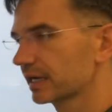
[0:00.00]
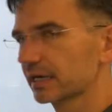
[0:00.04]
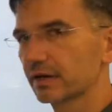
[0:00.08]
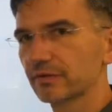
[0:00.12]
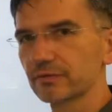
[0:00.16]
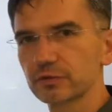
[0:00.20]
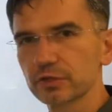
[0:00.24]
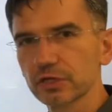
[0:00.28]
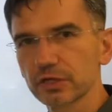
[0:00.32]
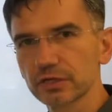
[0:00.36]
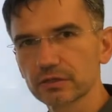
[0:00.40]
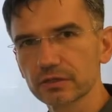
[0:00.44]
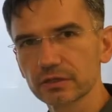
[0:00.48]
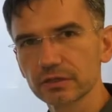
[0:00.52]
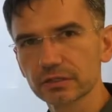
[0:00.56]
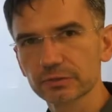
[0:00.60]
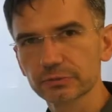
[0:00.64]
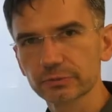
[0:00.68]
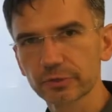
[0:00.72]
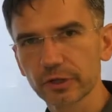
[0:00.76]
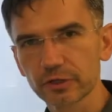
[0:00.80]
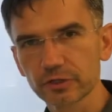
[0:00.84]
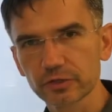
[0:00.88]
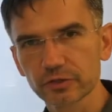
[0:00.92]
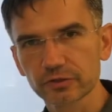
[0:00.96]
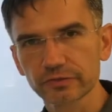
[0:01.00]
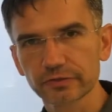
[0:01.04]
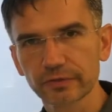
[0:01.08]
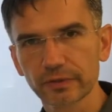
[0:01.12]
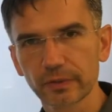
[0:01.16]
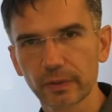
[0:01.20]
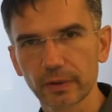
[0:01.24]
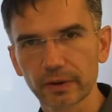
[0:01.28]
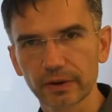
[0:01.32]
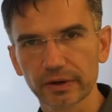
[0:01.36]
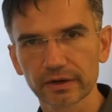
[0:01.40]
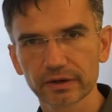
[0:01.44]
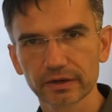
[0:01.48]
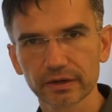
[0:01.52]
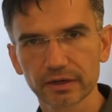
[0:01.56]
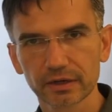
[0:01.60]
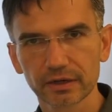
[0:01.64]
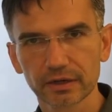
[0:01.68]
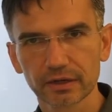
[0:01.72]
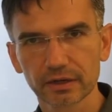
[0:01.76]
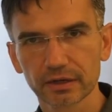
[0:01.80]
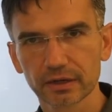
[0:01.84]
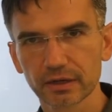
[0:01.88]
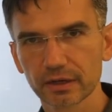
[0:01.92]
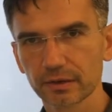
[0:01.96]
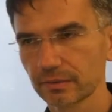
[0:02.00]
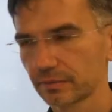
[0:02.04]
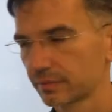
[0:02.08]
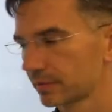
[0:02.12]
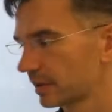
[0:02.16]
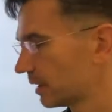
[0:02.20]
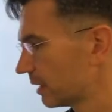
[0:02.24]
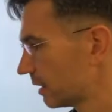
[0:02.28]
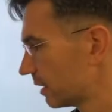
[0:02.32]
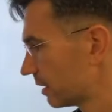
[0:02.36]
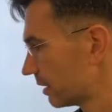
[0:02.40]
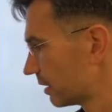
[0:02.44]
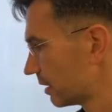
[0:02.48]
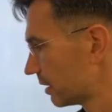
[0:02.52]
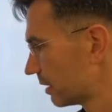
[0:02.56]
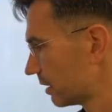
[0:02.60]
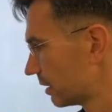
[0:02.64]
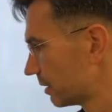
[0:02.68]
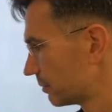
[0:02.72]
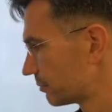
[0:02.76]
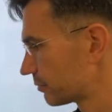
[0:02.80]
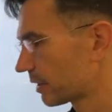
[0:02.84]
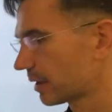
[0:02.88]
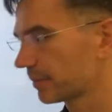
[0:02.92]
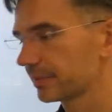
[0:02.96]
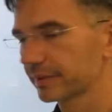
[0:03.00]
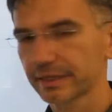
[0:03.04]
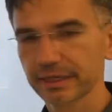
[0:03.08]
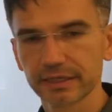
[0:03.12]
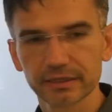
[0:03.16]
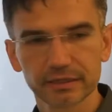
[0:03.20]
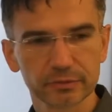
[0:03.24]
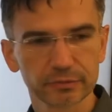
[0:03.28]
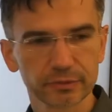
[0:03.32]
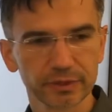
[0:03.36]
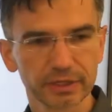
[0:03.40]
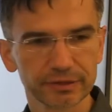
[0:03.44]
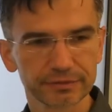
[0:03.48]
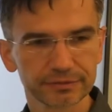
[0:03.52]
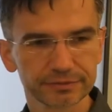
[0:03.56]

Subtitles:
of general expression for a propagating wave.